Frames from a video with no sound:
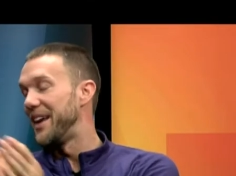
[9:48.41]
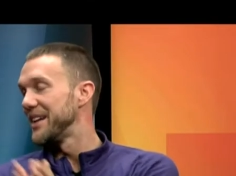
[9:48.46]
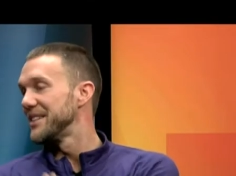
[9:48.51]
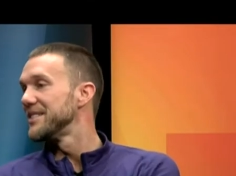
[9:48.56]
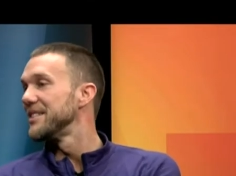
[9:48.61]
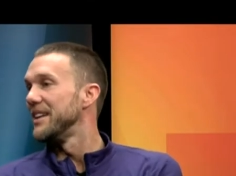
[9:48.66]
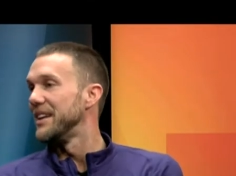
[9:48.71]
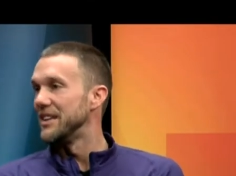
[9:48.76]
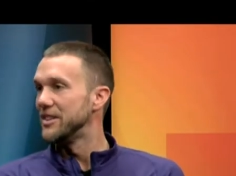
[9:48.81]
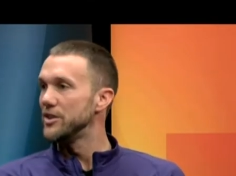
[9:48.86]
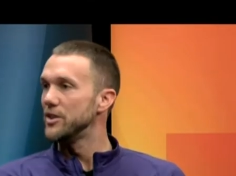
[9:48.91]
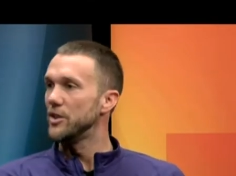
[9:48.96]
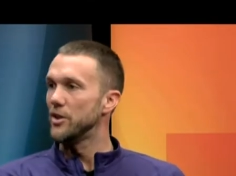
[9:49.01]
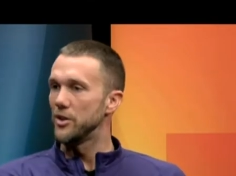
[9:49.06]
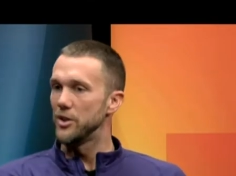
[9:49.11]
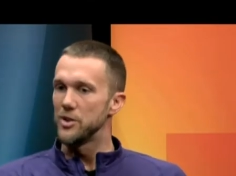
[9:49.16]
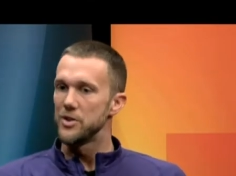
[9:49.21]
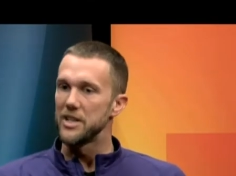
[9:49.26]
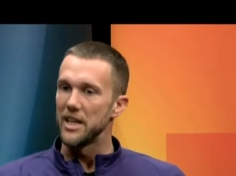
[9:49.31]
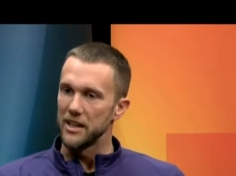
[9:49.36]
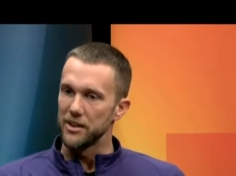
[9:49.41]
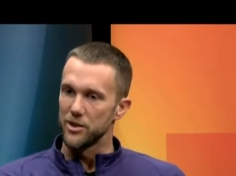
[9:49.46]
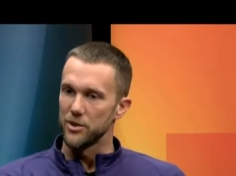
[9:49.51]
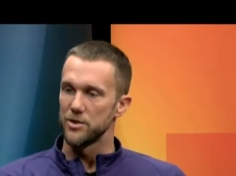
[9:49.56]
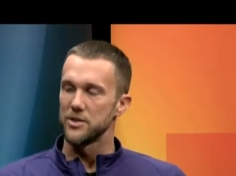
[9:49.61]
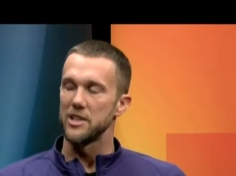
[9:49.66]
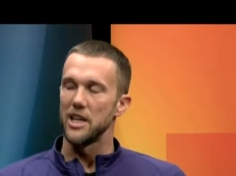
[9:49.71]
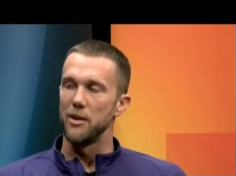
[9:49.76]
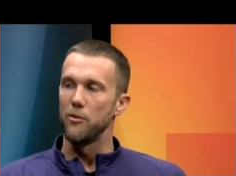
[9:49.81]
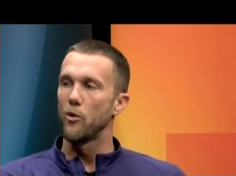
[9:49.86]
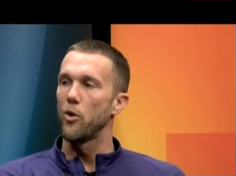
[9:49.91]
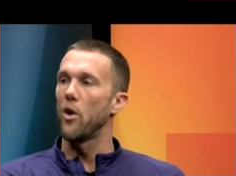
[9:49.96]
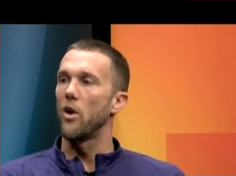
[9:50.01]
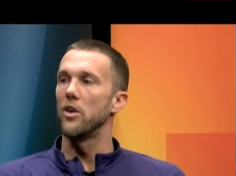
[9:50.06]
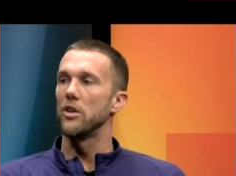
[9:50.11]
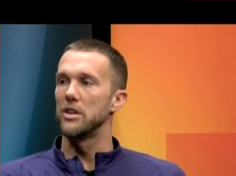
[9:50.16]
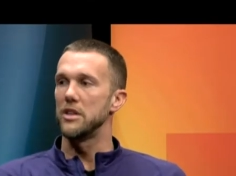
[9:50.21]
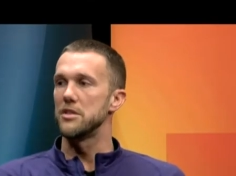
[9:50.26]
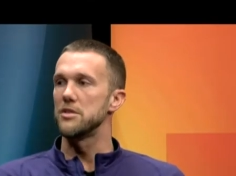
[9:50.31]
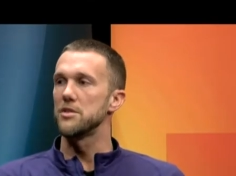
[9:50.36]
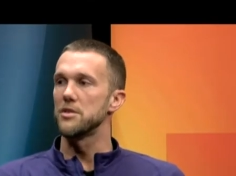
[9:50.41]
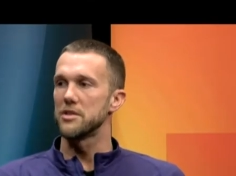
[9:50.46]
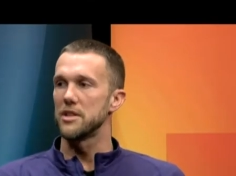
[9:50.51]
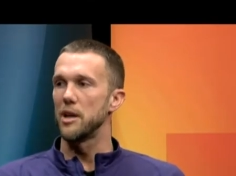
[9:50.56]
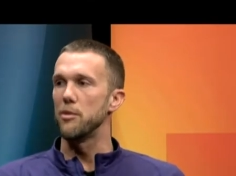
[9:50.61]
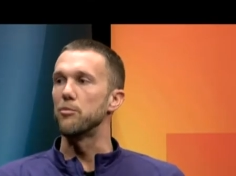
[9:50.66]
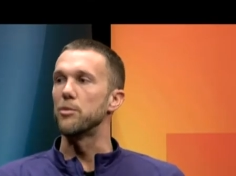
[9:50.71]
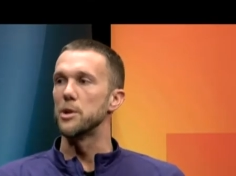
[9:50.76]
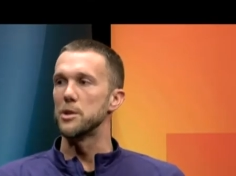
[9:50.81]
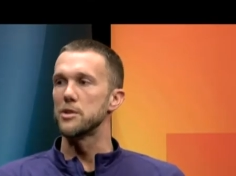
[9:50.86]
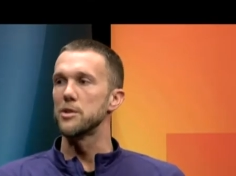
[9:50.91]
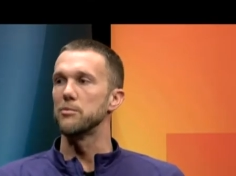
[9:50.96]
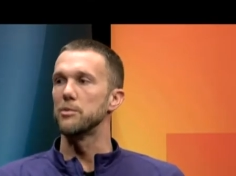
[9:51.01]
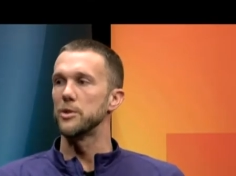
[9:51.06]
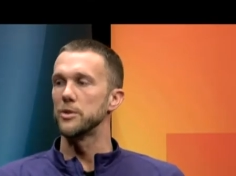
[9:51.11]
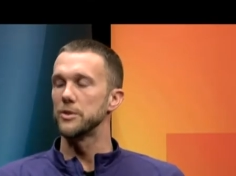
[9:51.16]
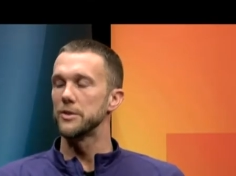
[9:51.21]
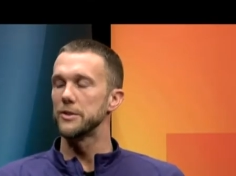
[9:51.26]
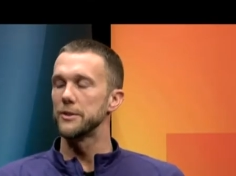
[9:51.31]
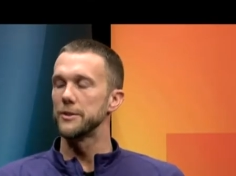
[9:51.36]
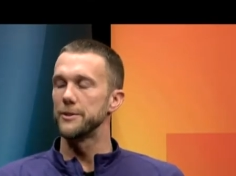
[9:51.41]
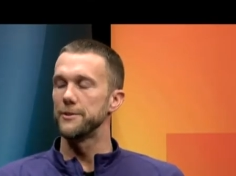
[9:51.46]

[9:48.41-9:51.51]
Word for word: next things. You know, you take those same qualities, those same principles.